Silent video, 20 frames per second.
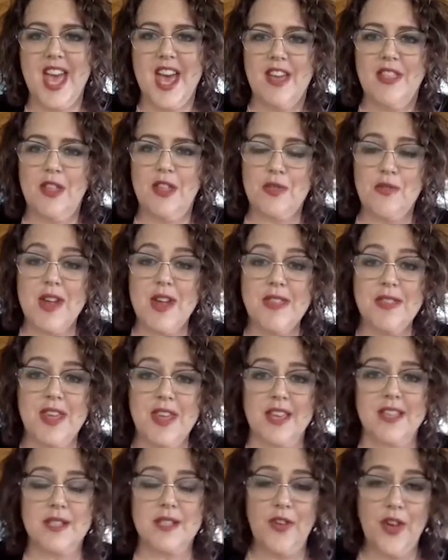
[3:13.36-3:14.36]
the three
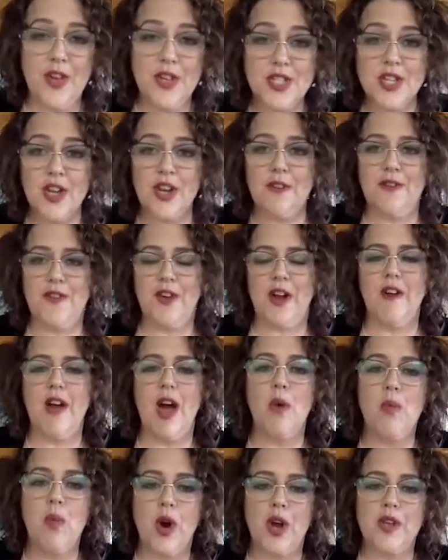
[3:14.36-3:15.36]
things: first, you got to figure
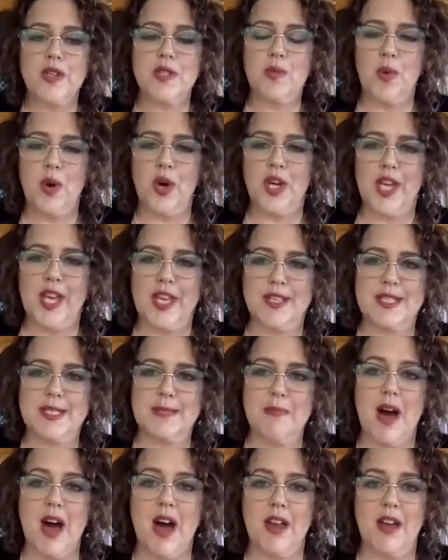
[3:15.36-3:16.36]
out what is working
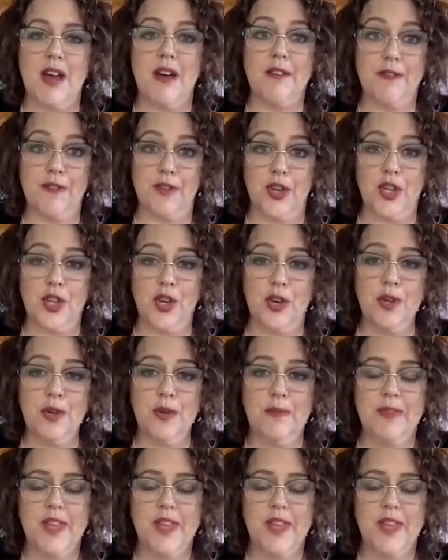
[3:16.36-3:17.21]
smarter for you.